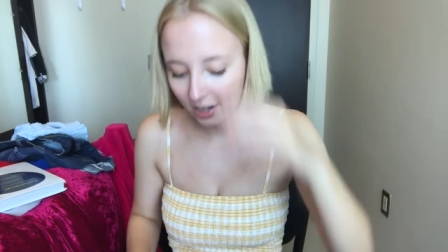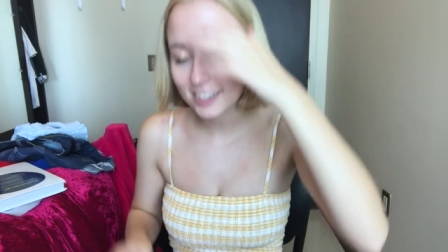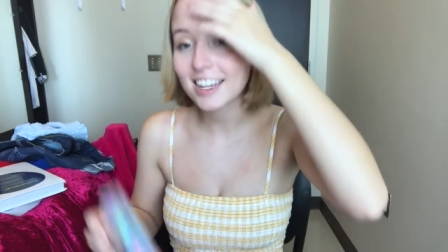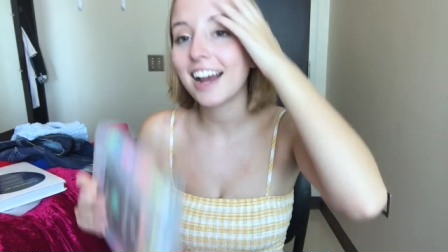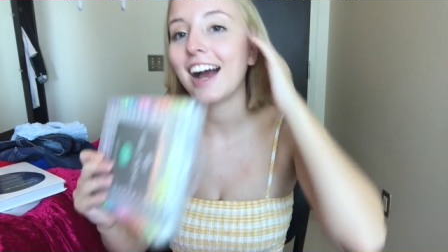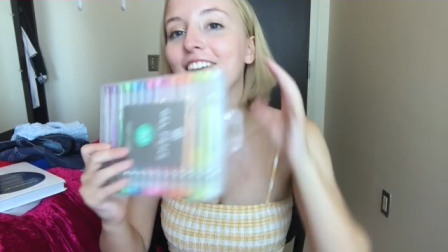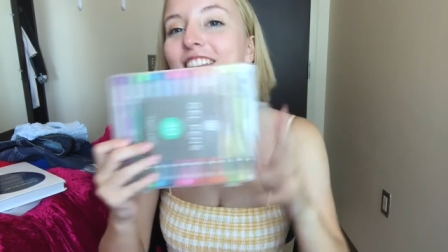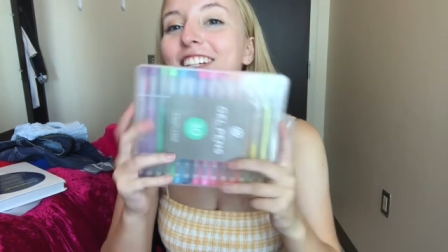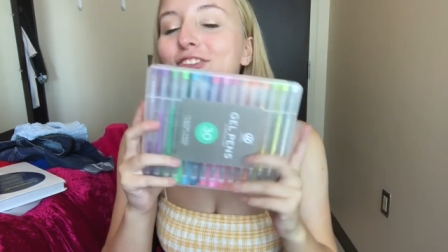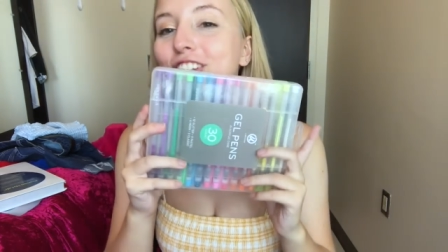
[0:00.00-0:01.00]
Next, I have
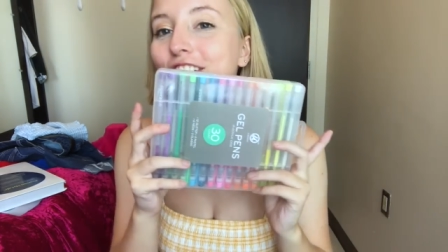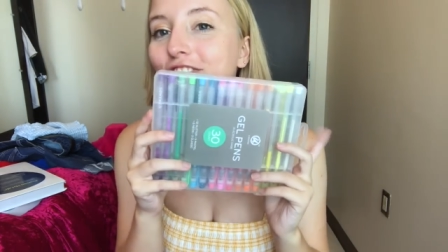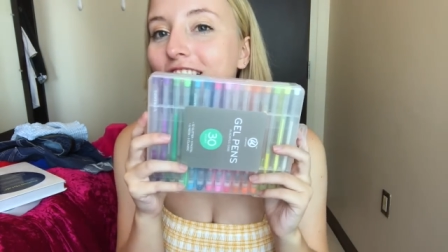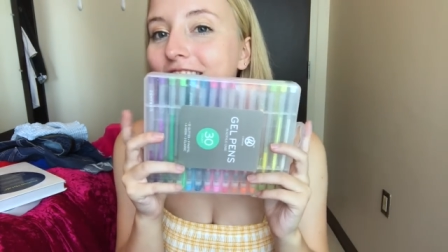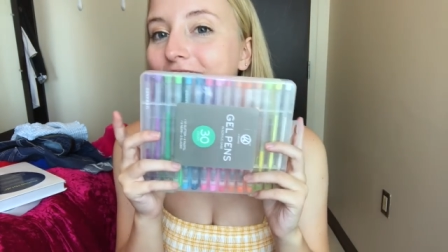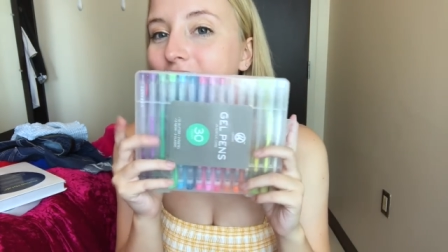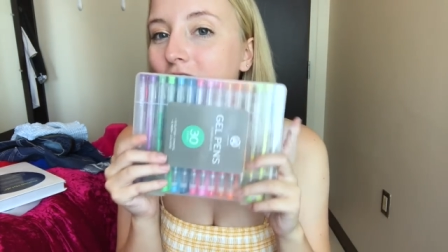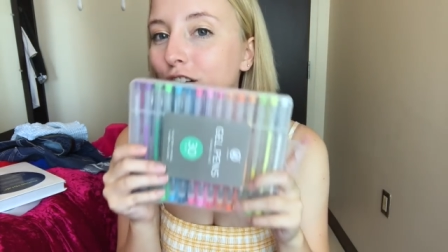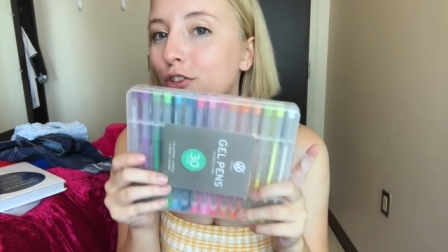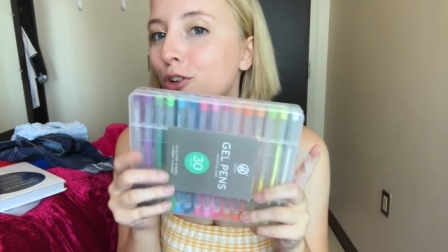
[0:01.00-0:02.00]
these really fun
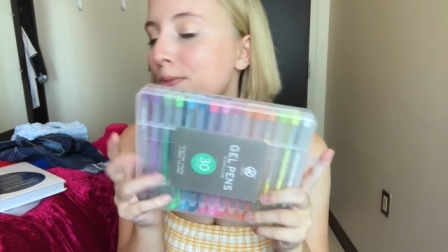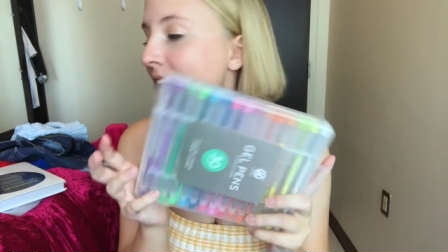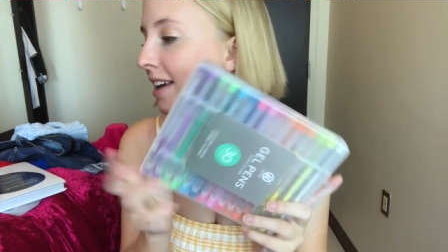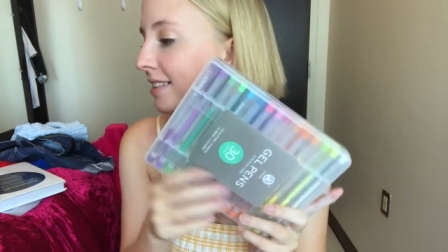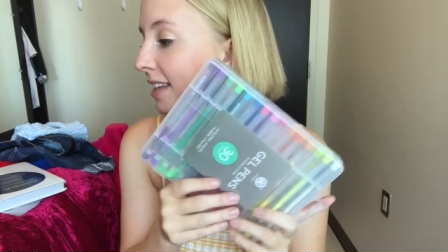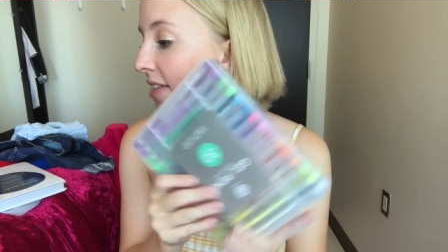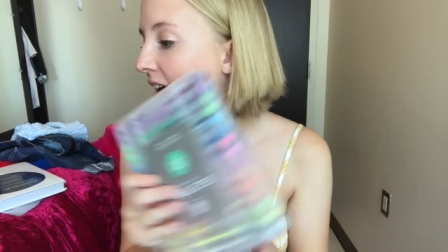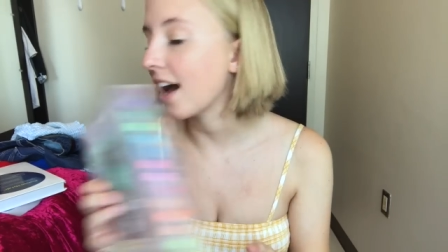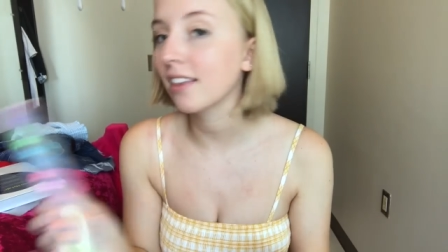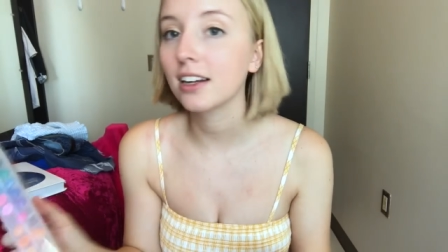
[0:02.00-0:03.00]
colorful pens that
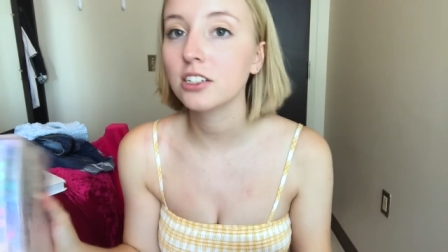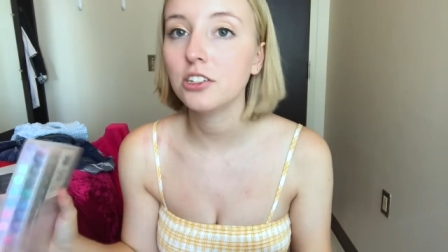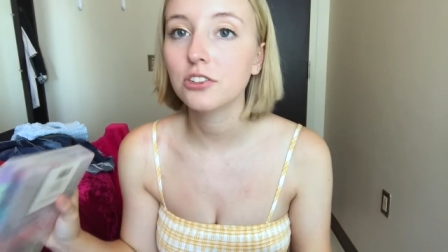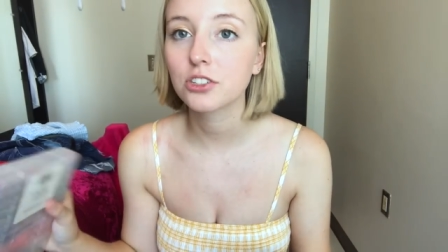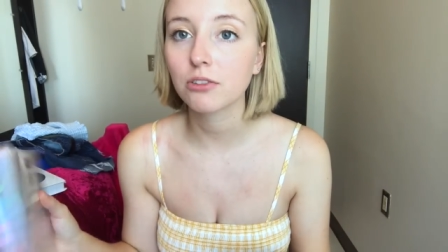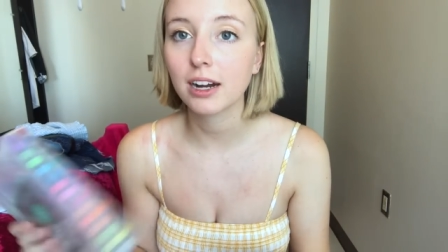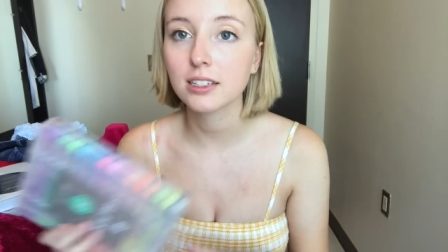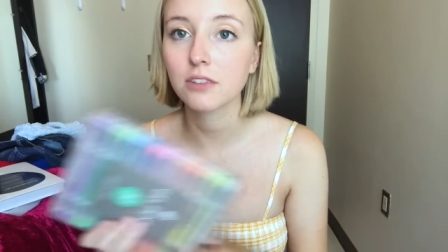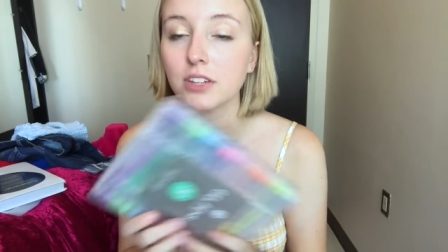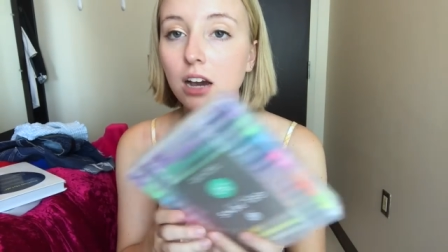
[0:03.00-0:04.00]
I like to use to write
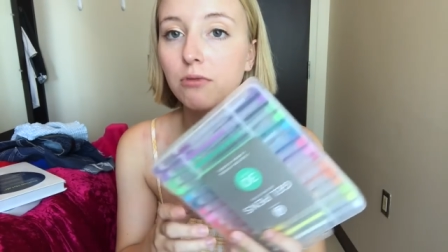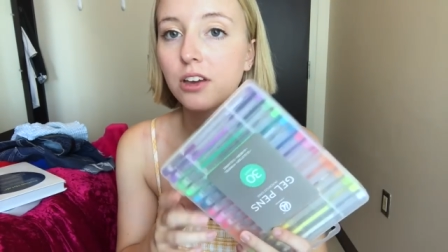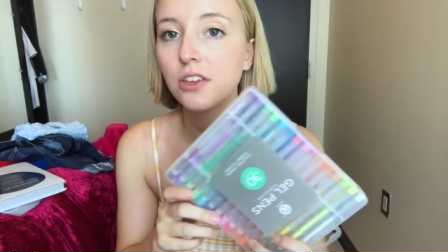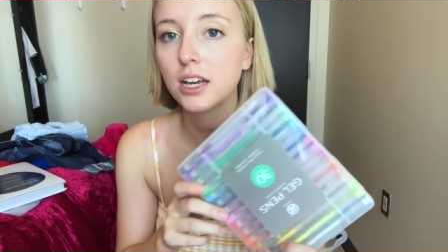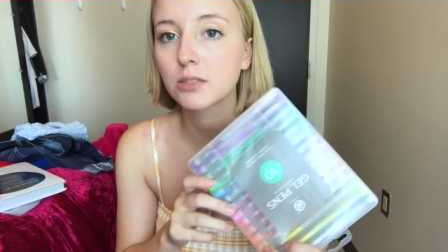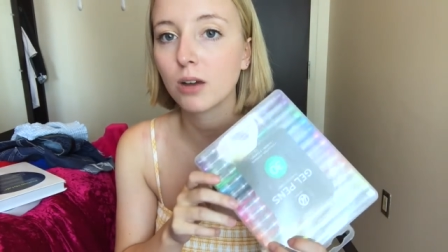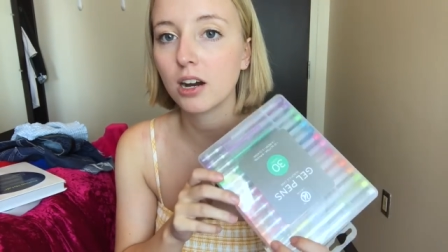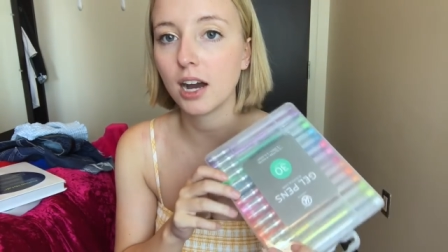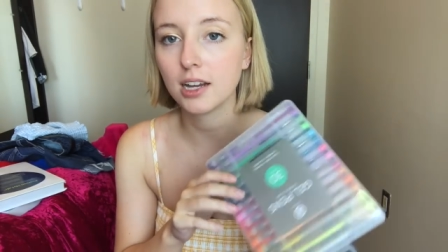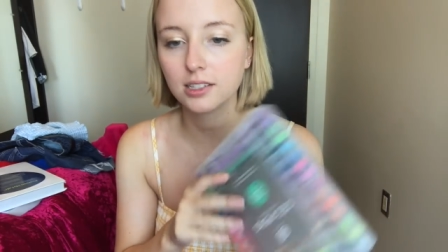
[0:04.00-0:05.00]
stuff down with, as
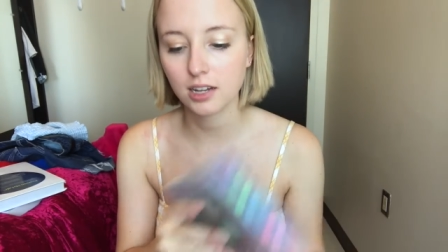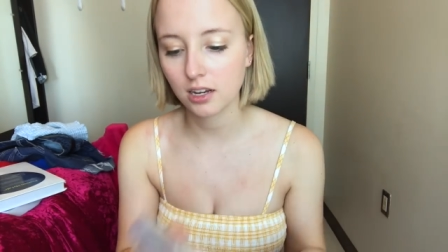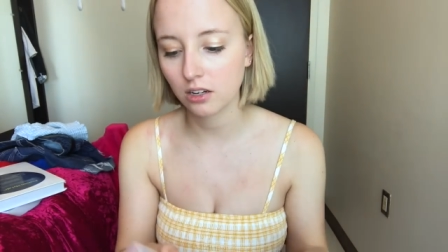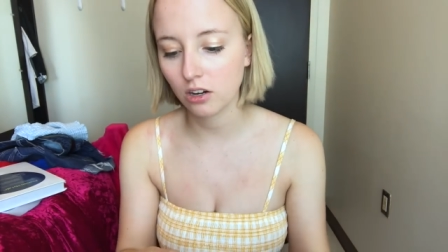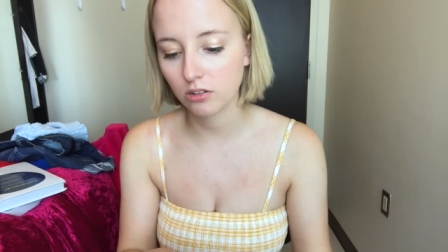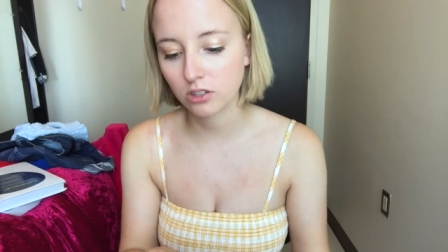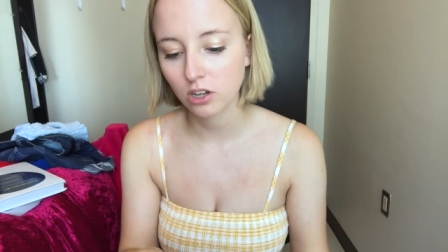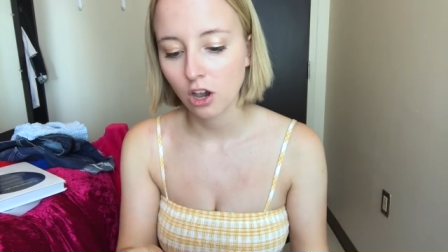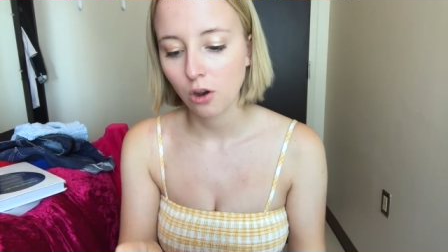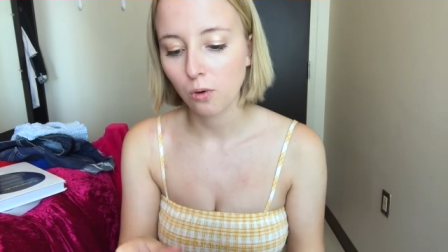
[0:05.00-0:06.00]
well as take notes,
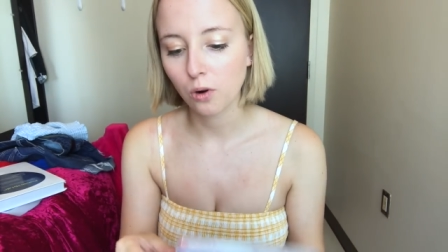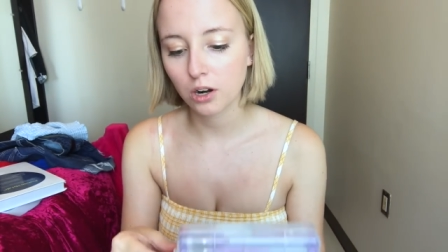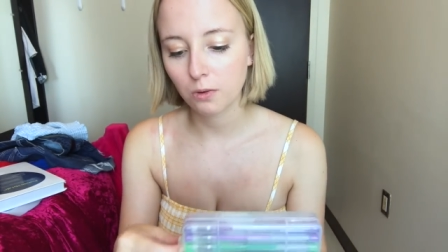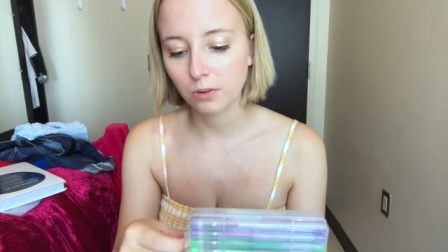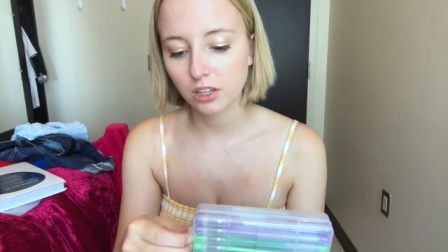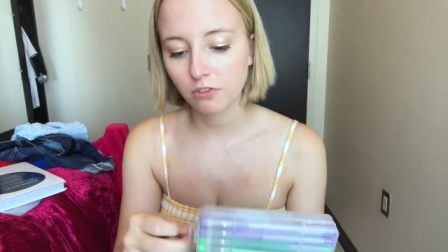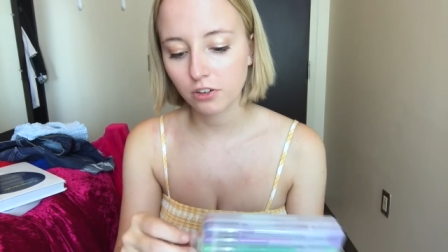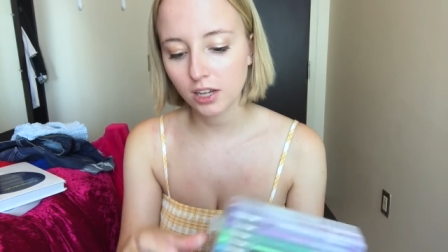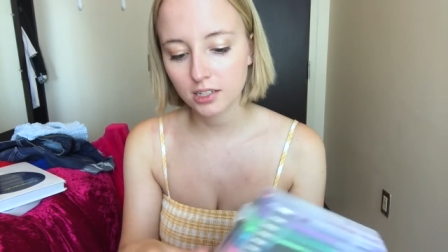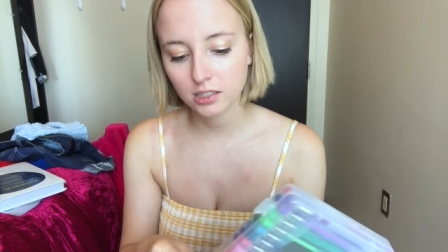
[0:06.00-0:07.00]
or really
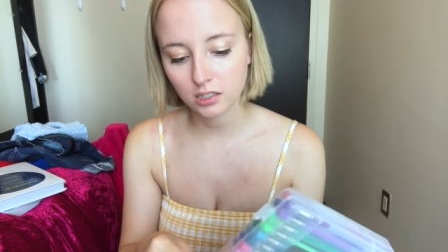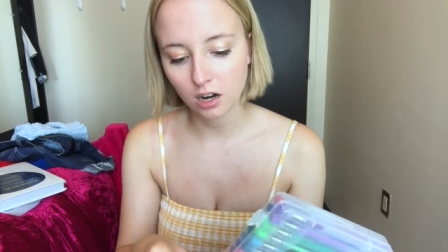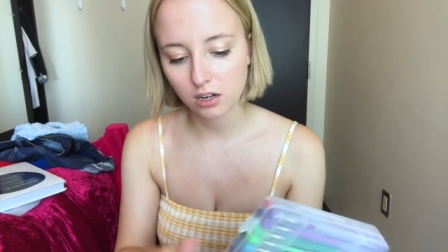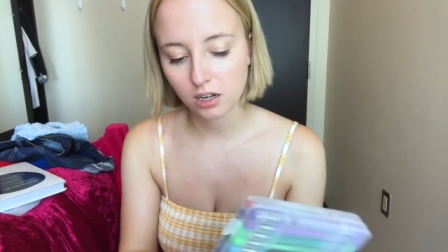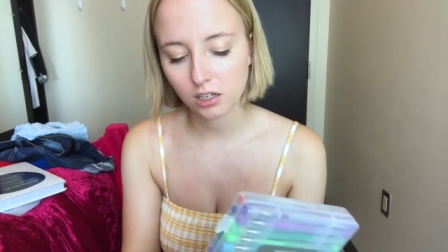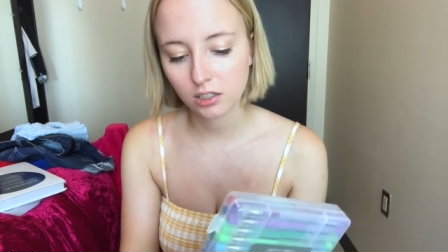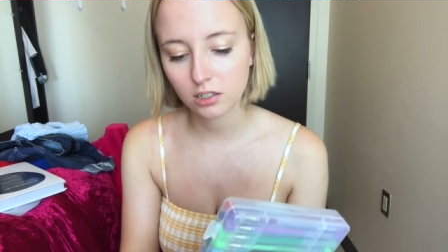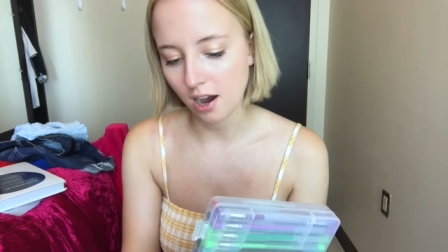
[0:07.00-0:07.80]
for like studying.